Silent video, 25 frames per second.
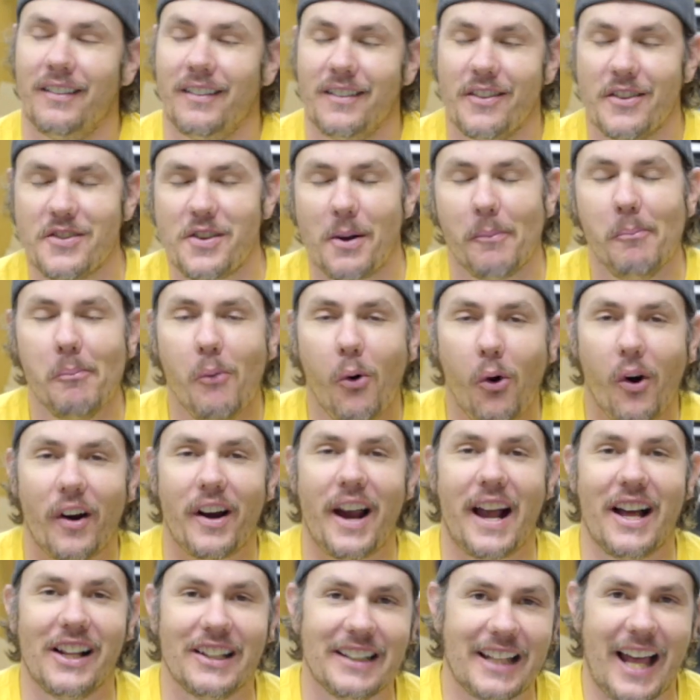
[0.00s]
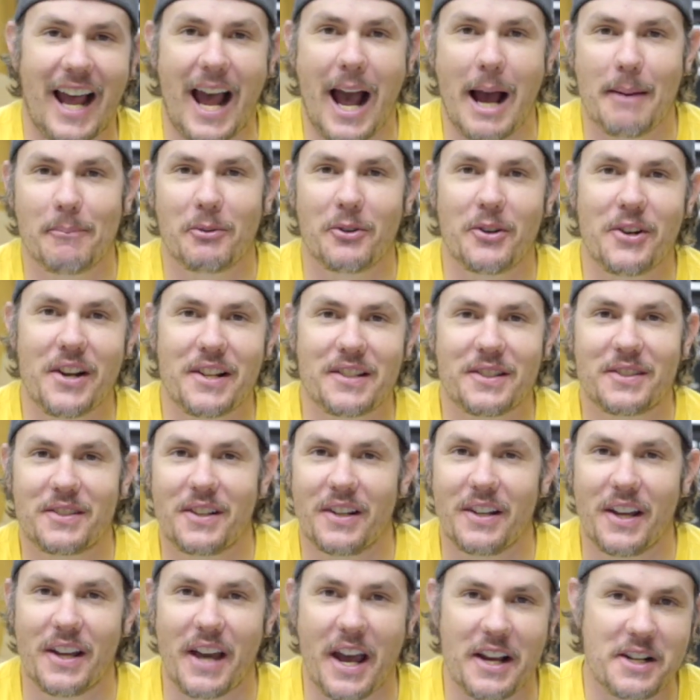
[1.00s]
there's a more elaborate
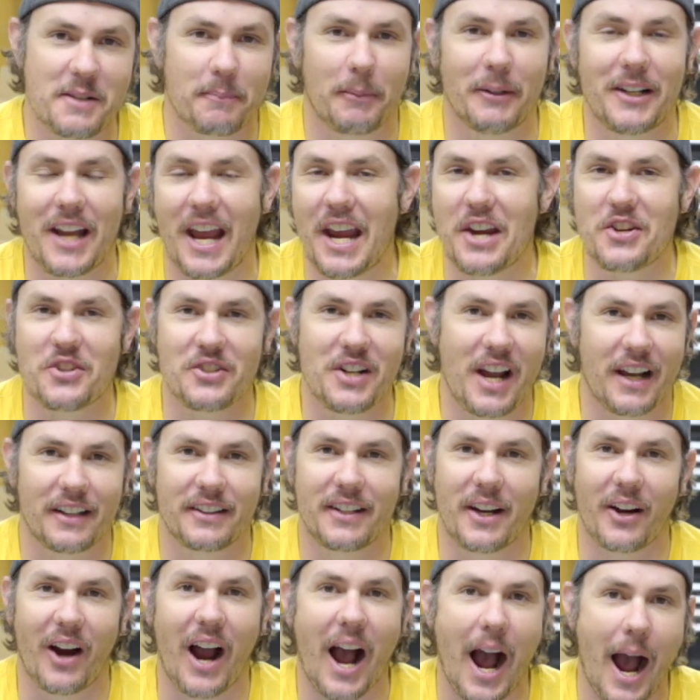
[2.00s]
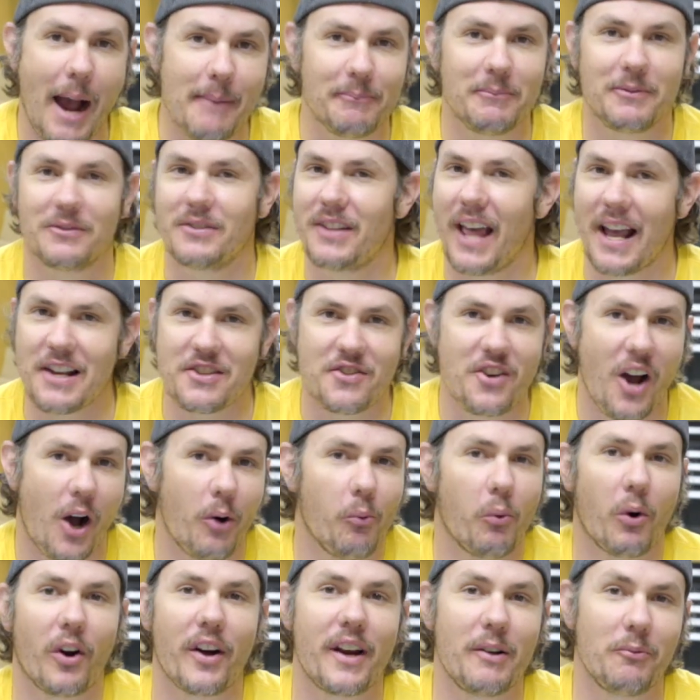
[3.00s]
explanation out there. I'm That's
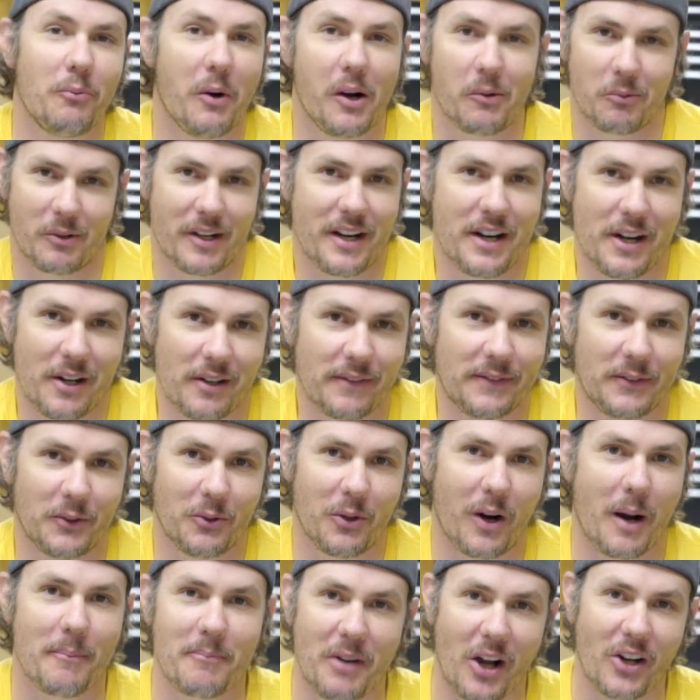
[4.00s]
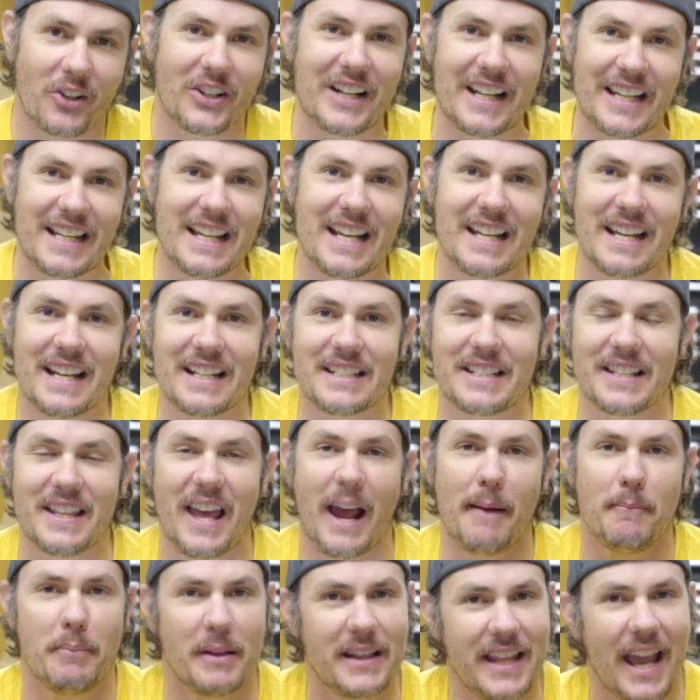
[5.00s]
not what we're here for. I'm not going to get into
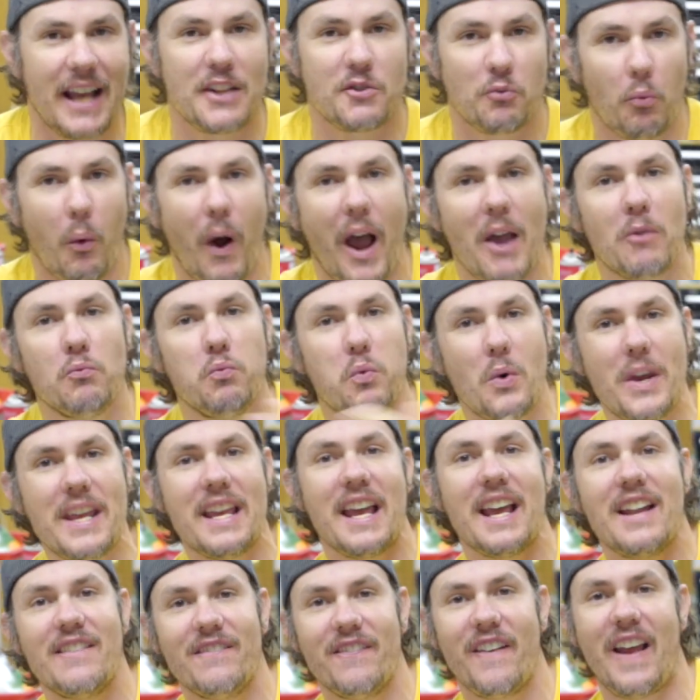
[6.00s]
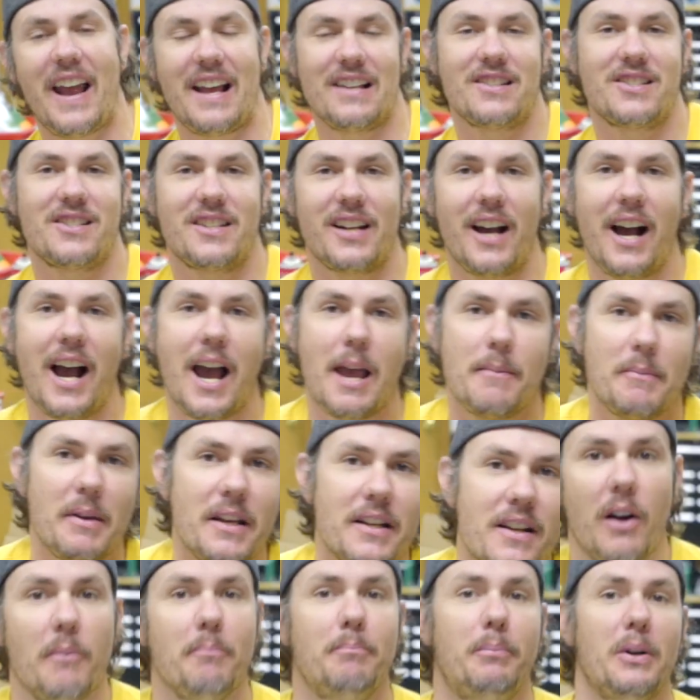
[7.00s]
that, but that's why we advance
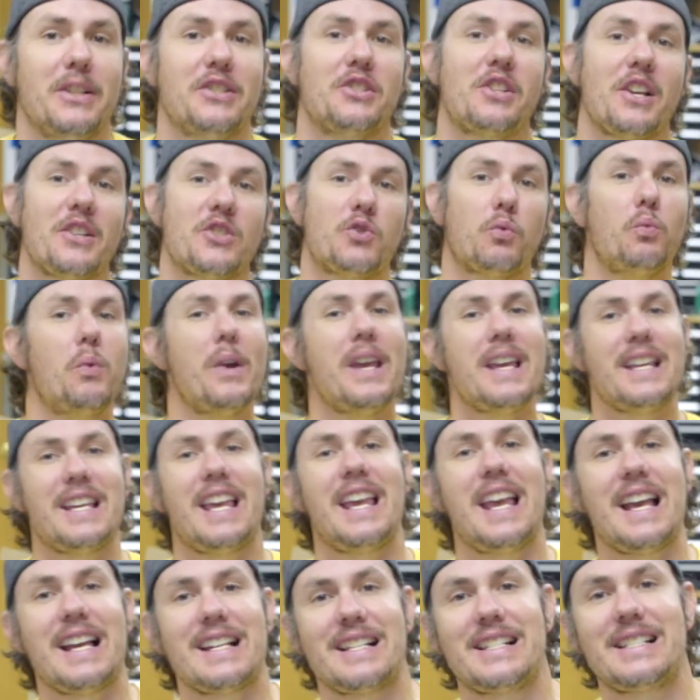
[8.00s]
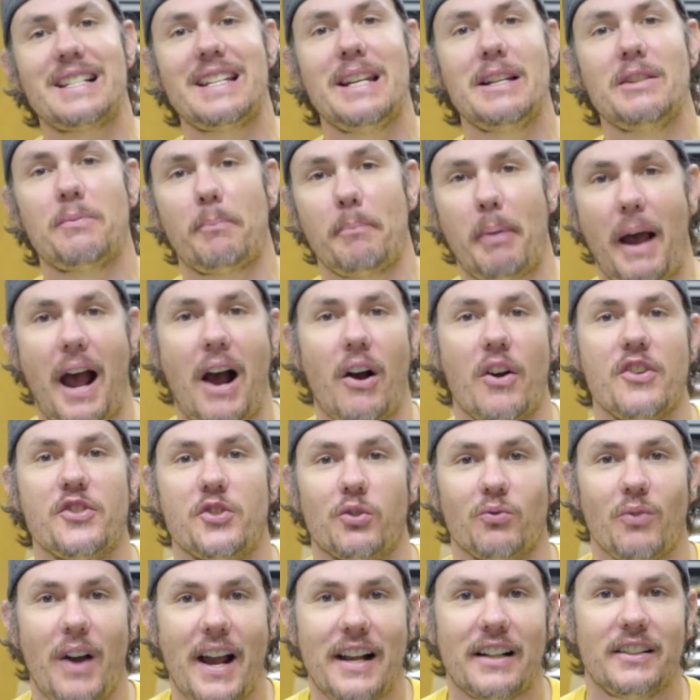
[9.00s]
timing. But since we can't see power
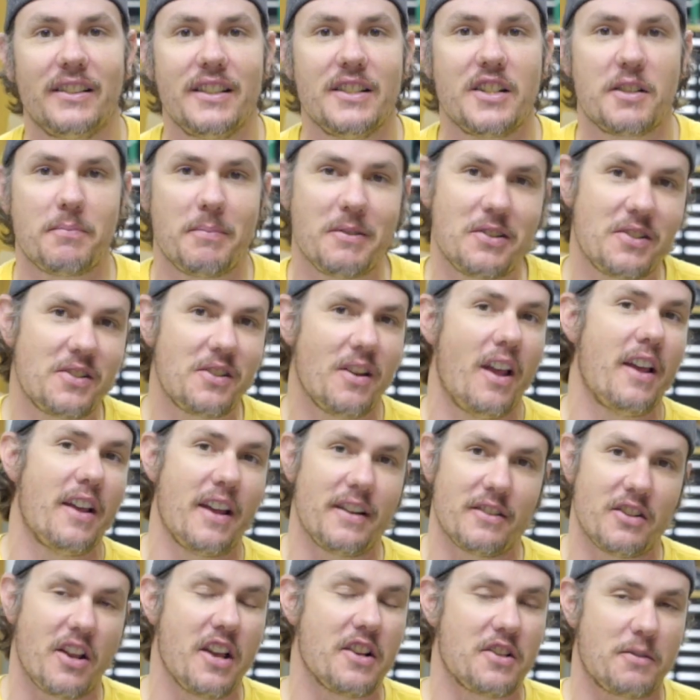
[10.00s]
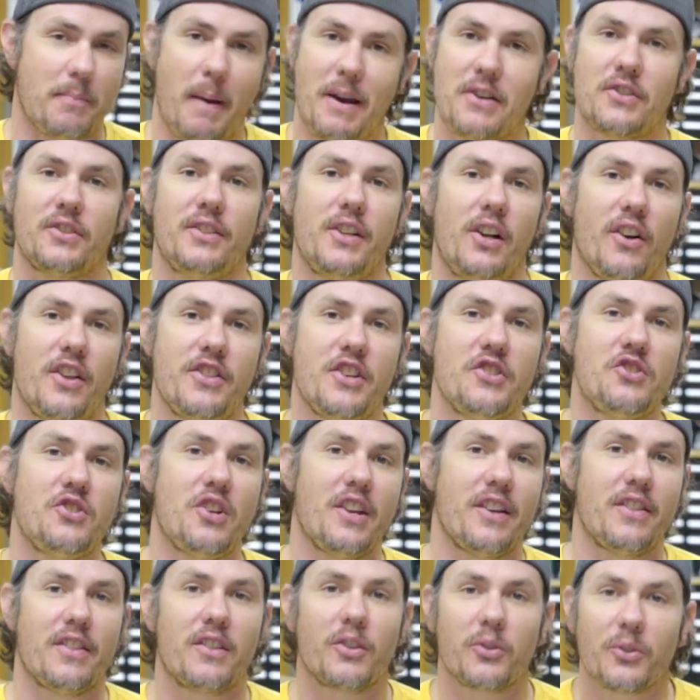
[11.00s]
directly, and especially on the
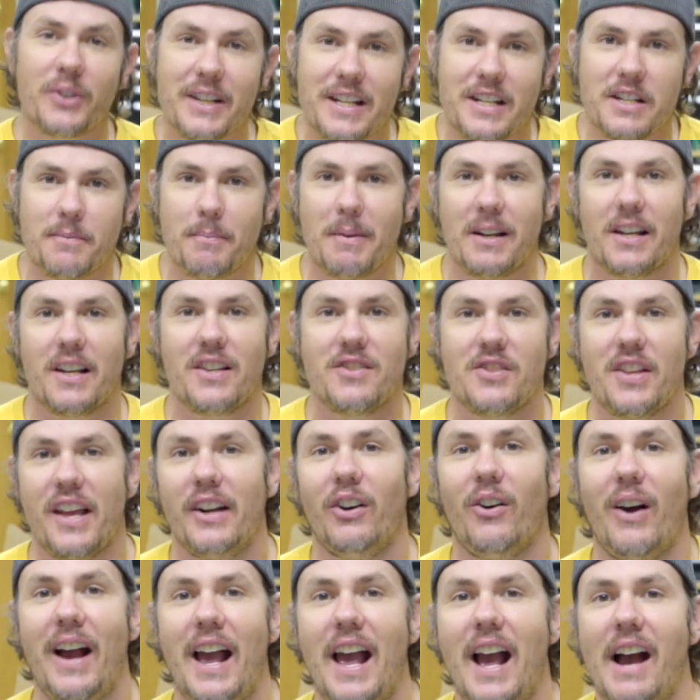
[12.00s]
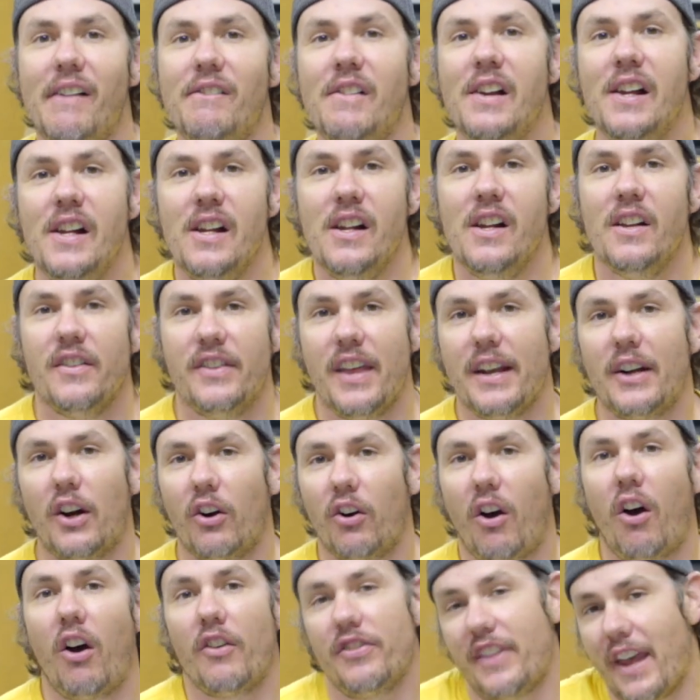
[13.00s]
Gen 3s because they don't have they
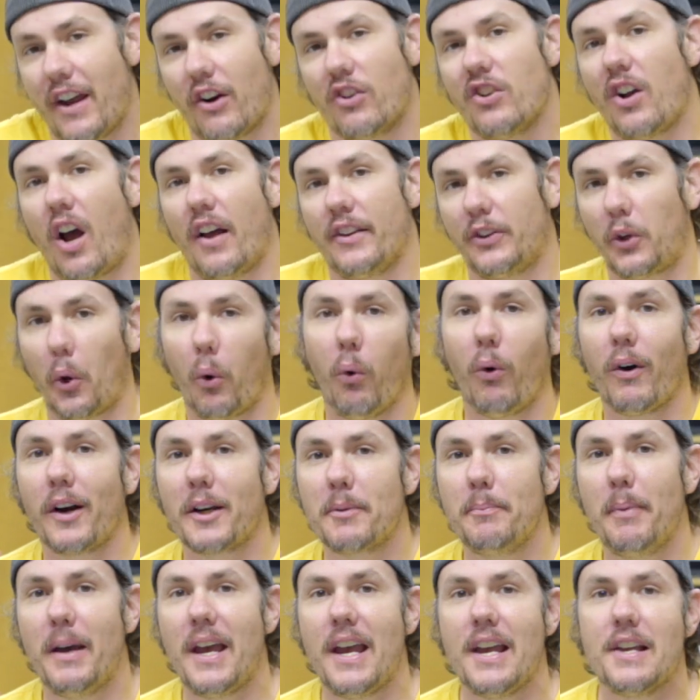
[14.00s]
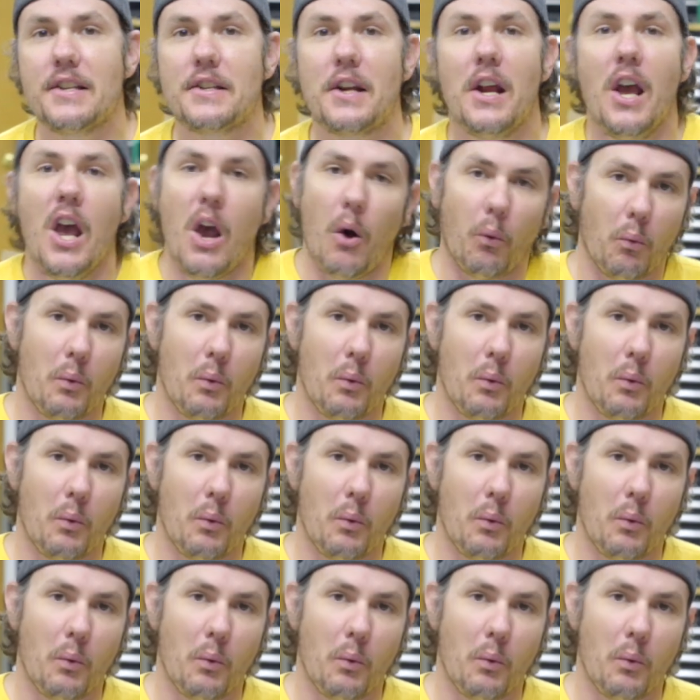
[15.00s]
don't they are not torque based.